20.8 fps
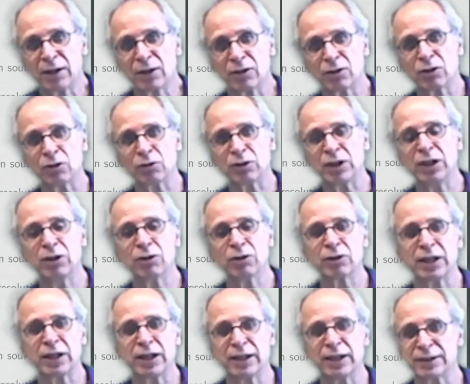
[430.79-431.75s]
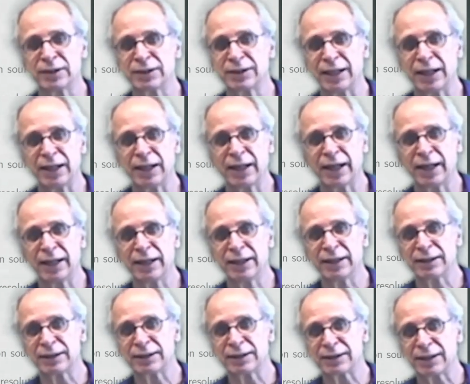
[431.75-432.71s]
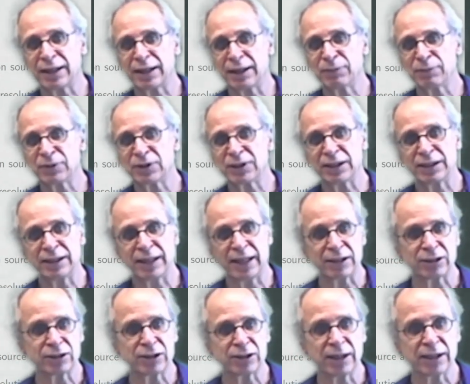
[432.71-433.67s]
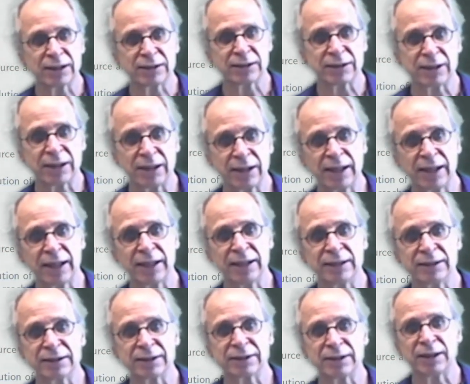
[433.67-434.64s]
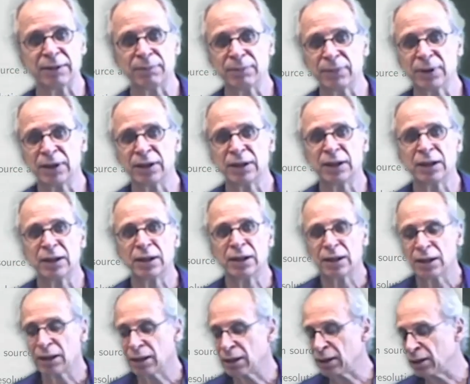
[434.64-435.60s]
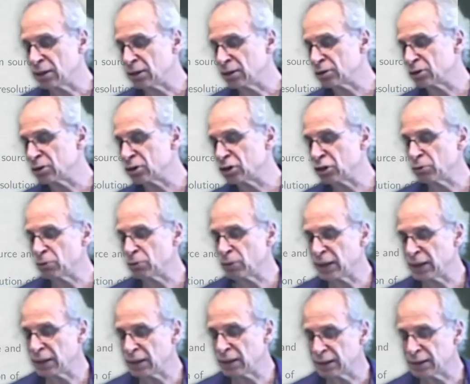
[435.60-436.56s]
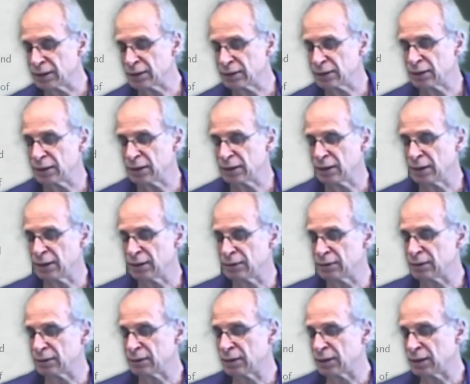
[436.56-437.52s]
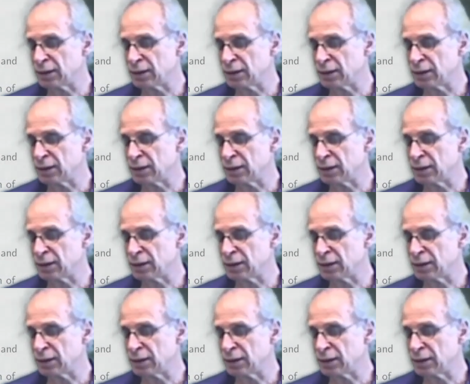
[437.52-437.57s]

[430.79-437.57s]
So Neon has dedicated stems, Hitachi has a dedicated stem, GOL and